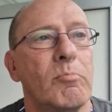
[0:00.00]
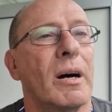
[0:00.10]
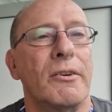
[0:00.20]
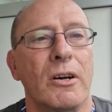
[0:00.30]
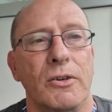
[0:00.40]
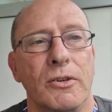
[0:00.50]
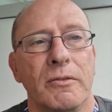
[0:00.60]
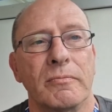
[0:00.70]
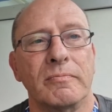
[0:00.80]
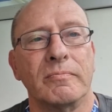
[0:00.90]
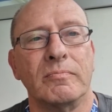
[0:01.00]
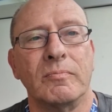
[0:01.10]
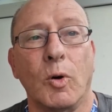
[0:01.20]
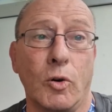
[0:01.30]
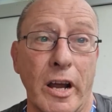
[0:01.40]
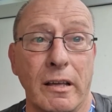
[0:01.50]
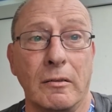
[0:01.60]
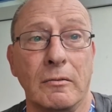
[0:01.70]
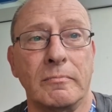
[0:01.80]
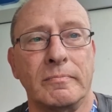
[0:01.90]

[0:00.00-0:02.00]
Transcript: by road or rail.